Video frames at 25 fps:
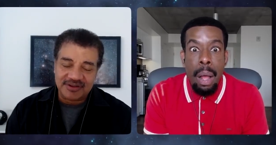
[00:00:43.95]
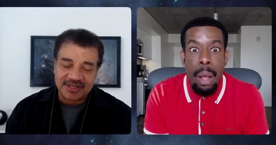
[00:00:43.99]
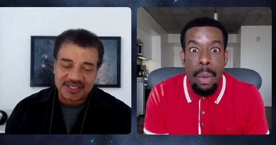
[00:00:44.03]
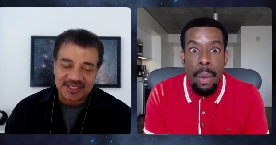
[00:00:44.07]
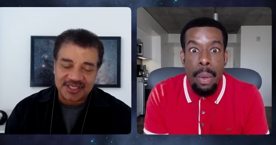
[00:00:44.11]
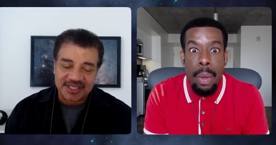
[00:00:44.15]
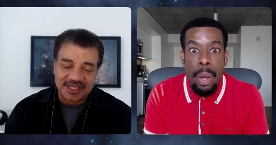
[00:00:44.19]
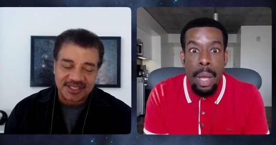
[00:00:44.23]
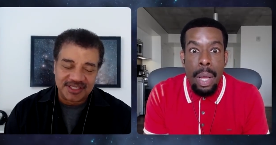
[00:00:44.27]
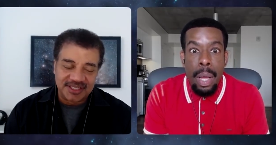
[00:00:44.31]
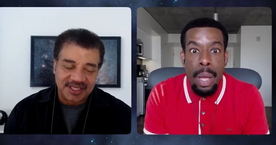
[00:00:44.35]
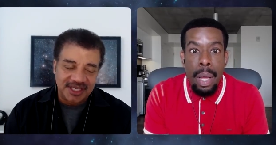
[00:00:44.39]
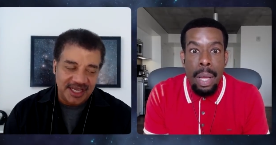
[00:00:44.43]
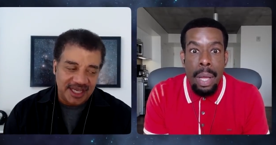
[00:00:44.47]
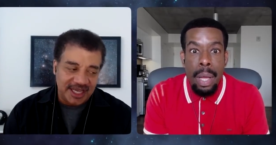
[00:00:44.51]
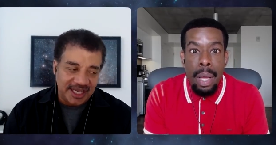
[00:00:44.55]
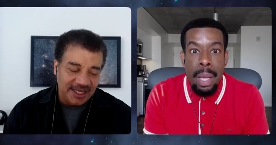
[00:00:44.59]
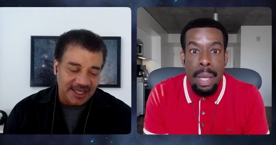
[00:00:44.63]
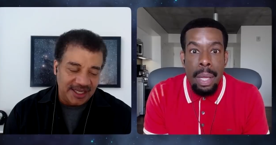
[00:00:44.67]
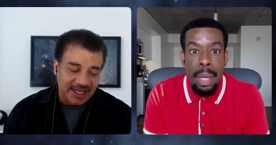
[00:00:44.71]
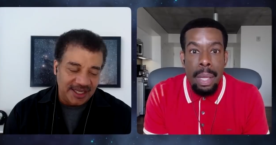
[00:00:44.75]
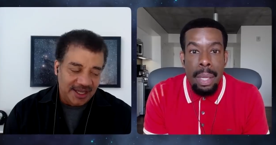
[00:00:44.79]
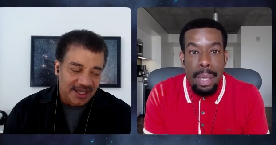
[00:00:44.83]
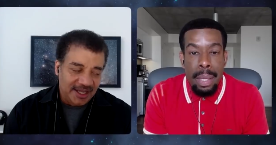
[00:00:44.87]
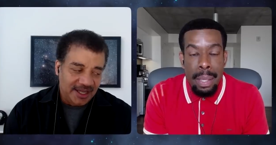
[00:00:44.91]
Speaker 1: Osiris is
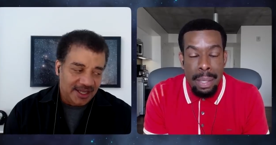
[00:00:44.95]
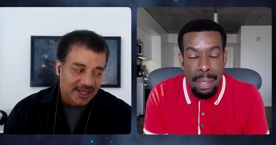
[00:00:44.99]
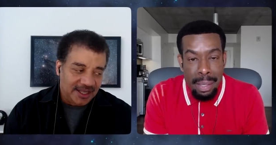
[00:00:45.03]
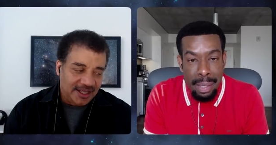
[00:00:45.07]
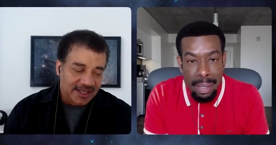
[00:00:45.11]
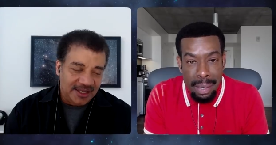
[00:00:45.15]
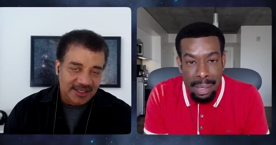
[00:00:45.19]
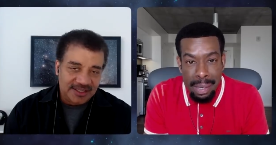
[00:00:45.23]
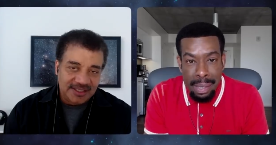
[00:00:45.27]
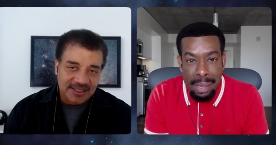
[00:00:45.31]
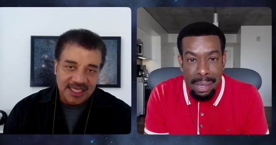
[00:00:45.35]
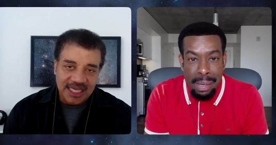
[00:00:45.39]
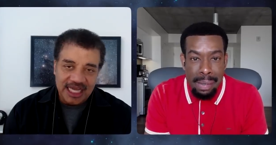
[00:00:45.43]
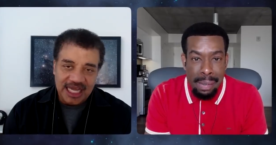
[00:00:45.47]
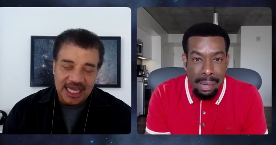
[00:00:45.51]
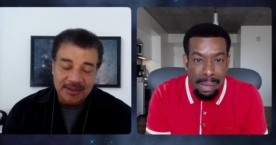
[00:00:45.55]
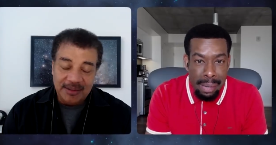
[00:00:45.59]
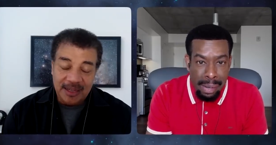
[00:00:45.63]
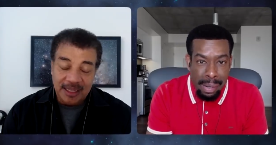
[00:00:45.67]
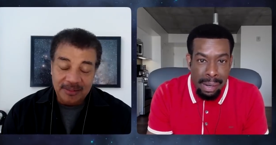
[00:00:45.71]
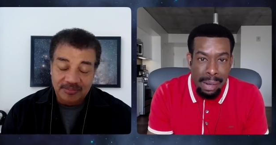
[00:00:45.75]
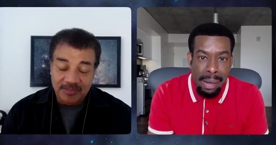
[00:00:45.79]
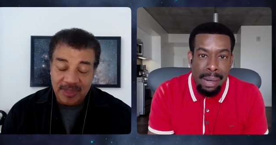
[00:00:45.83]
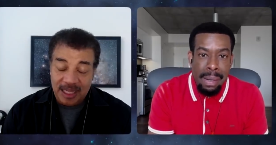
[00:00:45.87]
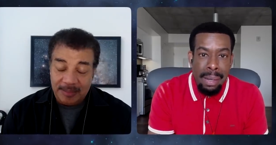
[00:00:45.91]
a is
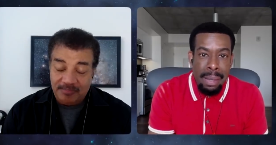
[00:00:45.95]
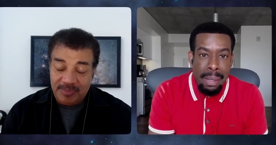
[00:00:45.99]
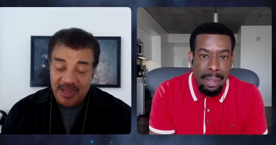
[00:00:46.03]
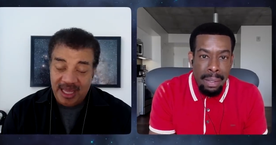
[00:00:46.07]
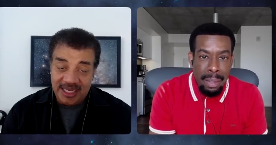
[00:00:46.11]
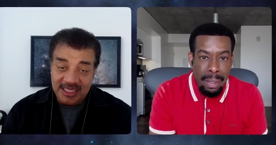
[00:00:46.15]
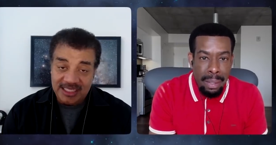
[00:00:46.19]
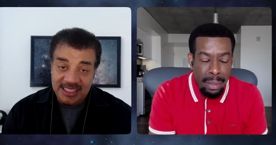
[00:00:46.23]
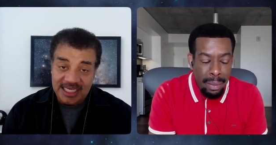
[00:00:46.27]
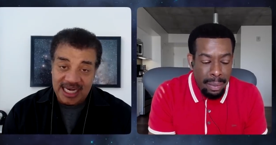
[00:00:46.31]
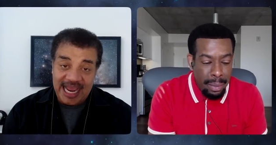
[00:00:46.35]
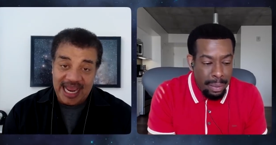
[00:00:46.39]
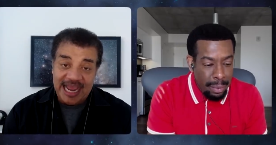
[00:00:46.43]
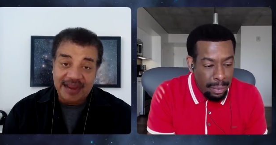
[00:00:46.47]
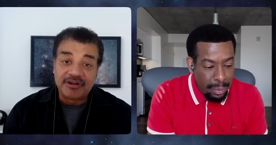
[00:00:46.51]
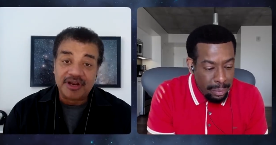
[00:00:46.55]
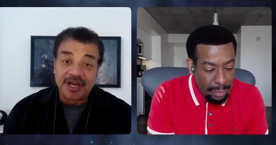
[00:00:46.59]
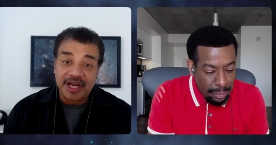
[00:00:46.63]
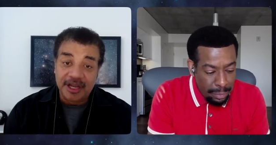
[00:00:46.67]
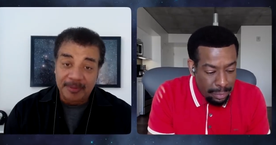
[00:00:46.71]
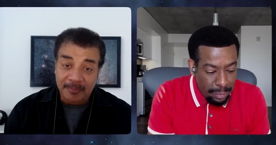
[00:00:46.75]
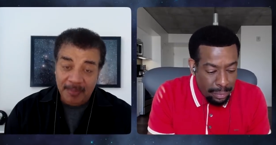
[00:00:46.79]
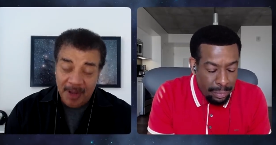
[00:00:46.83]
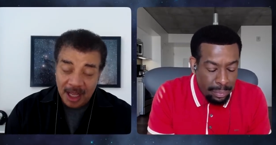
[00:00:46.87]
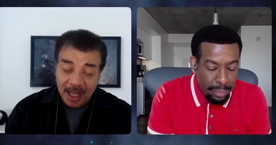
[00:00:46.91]
a, I bet it's an
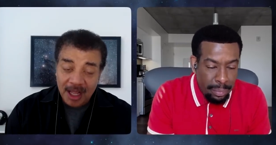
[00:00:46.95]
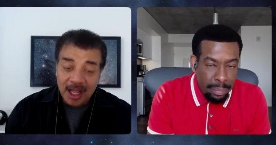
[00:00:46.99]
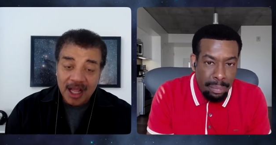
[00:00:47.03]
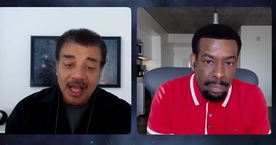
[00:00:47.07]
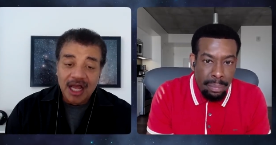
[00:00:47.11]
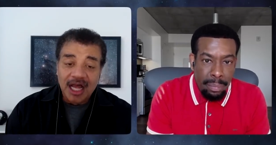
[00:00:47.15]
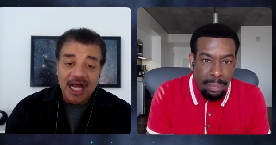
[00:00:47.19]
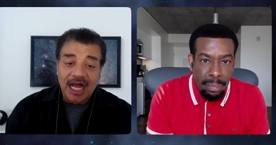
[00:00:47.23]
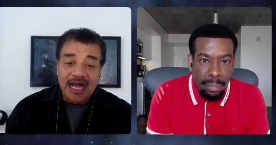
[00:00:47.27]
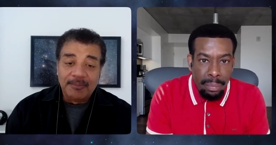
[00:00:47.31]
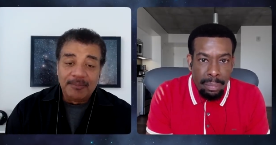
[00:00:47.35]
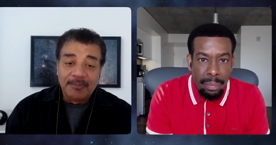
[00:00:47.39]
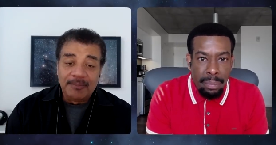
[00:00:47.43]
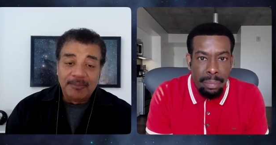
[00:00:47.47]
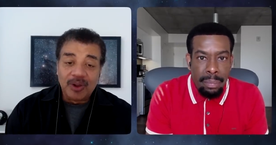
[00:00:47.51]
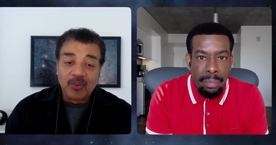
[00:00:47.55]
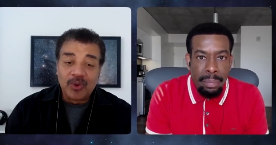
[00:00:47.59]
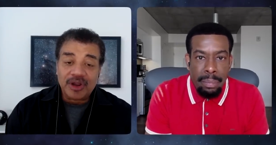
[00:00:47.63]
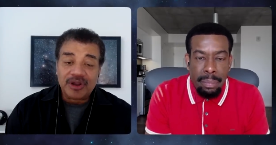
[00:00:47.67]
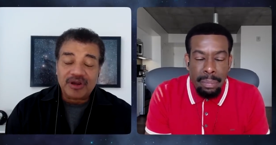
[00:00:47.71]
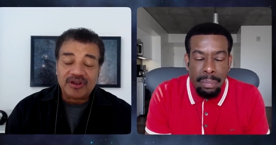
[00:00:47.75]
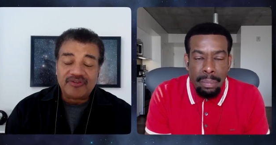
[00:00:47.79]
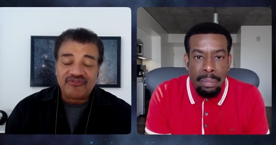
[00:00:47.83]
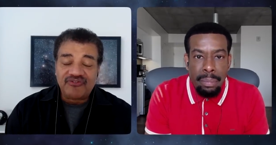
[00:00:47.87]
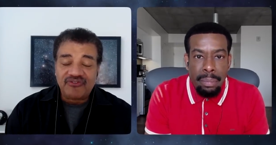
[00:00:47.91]
acronym, uh, but
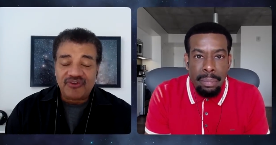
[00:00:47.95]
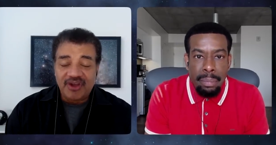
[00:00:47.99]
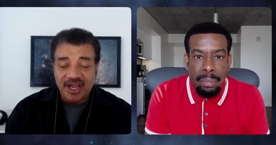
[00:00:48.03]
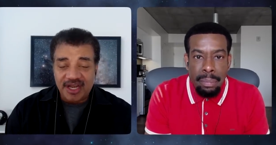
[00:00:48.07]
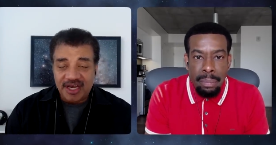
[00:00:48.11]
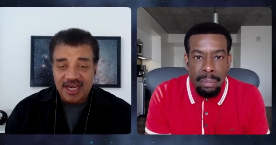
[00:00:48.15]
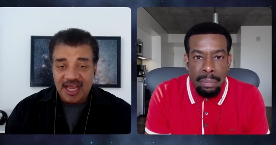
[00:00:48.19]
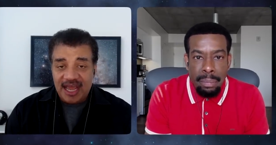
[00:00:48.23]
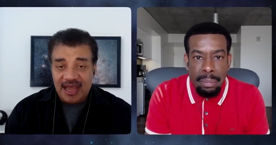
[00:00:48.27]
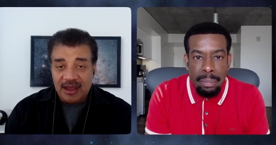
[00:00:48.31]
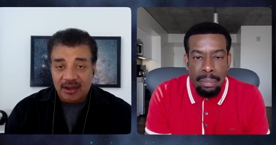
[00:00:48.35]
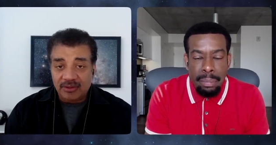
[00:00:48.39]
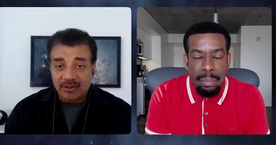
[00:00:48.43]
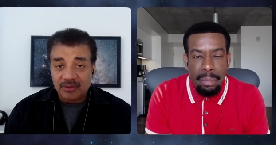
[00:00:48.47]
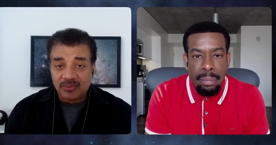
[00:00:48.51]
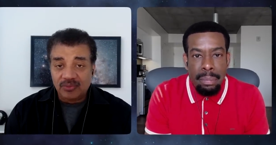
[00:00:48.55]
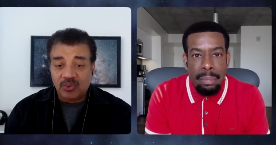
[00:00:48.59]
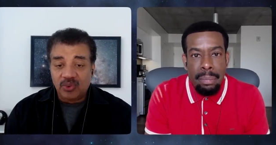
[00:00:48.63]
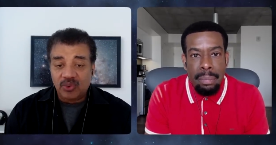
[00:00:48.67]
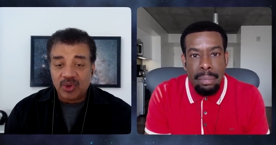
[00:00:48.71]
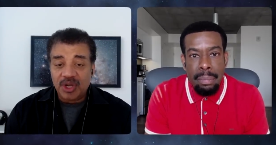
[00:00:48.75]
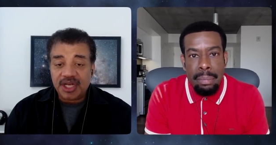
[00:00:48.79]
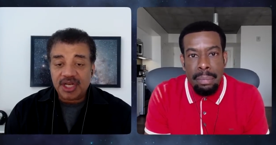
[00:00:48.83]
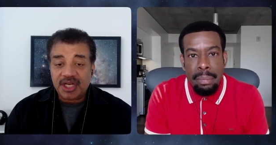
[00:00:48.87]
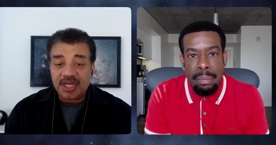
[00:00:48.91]
we're going to find out
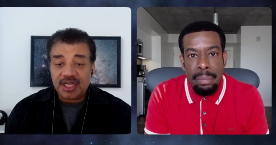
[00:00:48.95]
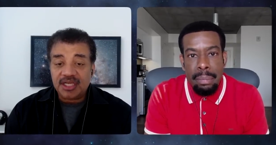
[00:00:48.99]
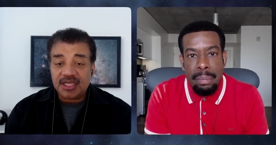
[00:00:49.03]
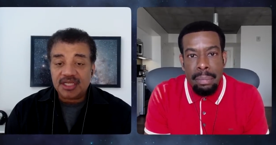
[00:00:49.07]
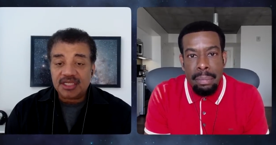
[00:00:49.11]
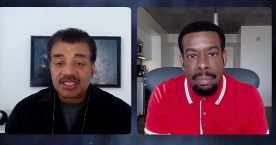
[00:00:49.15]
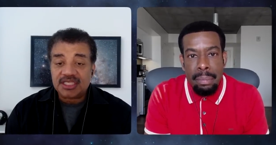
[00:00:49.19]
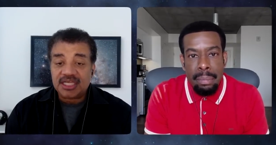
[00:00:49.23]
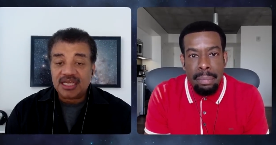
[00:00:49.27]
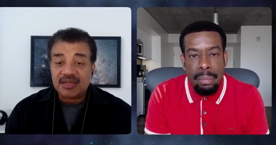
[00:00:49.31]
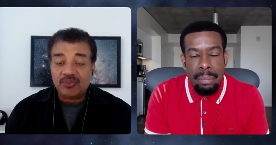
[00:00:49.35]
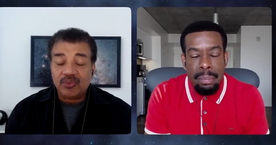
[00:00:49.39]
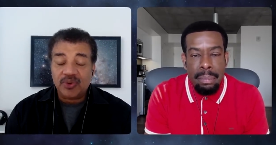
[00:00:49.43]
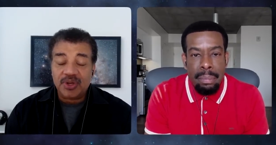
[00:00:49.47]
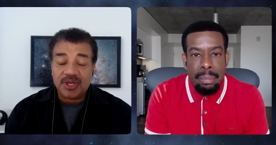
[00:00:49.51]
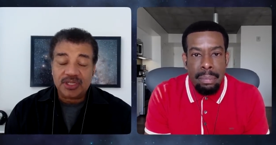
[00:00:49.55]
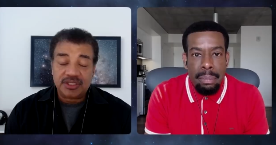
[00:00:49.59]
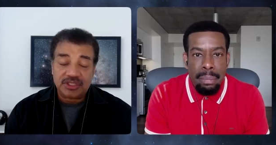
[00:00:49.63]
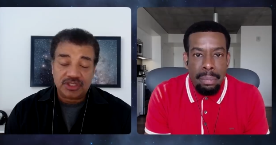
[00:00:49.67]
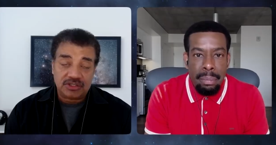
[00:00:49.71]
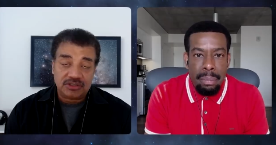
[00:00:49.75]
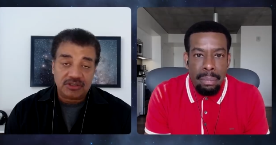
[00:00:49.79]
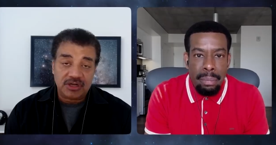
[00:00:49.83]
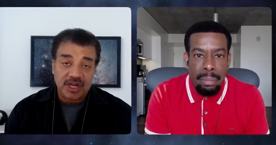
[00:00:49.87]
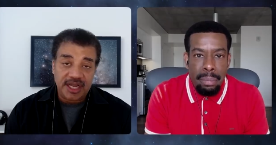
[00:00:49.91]
what it is and what
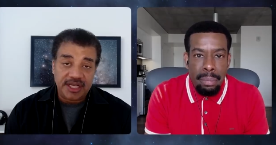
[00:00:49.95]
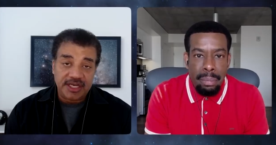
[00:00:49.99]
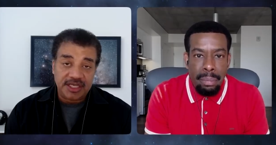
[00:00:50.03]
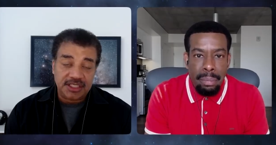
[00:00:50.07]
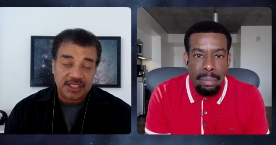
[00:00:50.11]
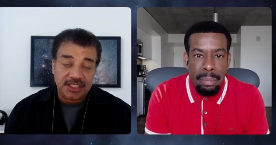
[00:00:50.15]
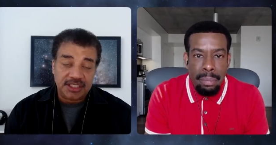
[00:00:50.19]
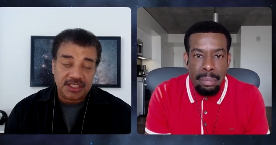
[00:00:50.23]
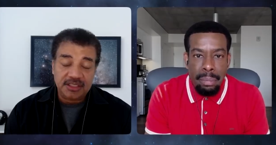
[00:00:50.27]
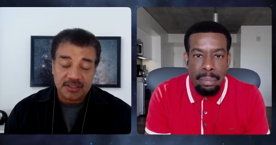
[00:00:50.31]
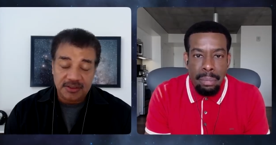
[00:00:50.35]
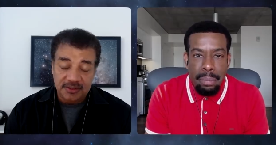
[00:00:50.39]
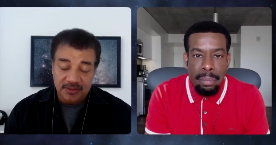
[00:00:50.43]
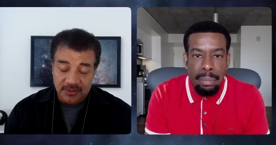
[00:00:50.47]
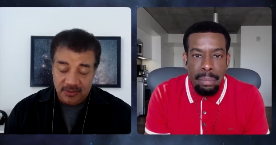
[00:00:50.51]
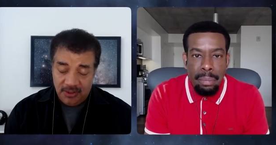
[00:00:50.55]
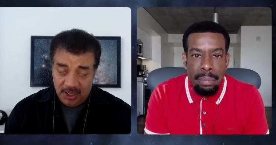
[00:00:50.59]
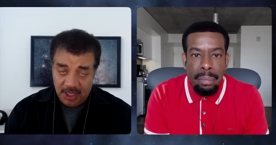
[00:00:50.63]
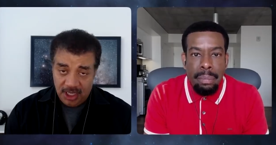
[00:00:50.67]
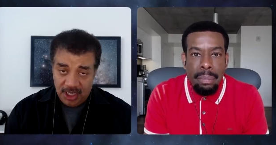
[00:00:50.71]
it's trying to do.